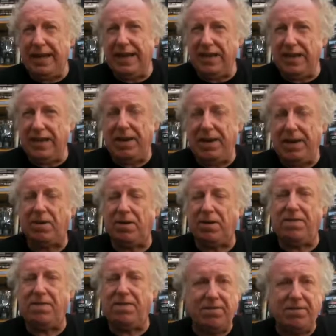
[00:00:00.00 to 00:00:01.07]
These people are
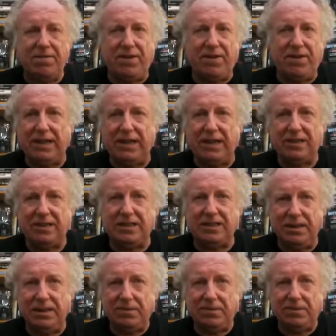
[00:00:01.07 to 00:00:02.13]
very, very nice
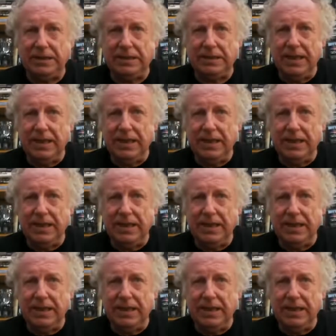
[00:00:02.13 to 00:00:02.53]
people.